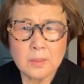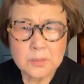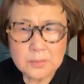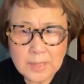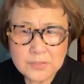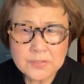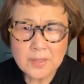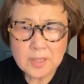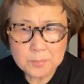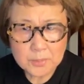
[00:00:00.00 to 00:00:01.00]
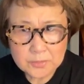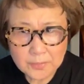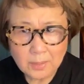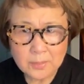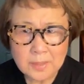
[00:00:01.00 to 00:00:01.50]
To test the input
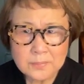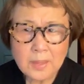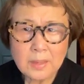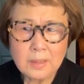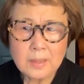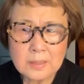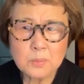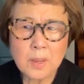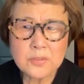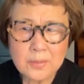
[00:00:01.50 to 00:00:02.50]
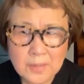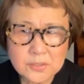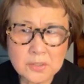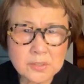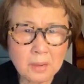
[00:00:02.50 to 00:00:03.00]
theory, it was
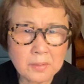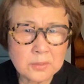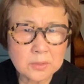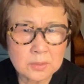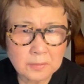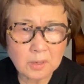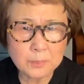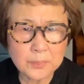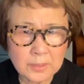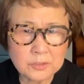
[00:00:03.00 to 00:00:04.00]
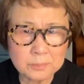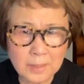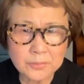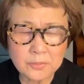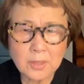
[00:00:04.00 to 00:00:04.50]
necessary to develop these
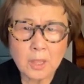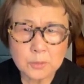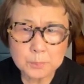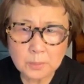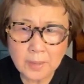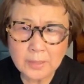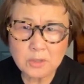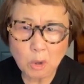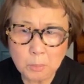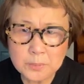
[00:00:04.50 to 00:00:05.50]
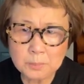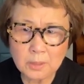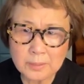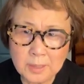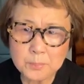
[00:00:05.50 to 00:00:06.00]
methods to provide
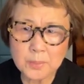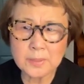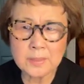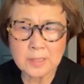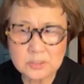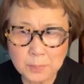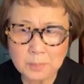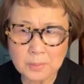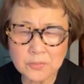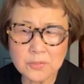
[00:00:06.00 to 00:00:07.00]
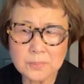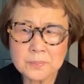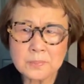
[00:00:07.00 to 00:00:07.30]
optimal input in experiments.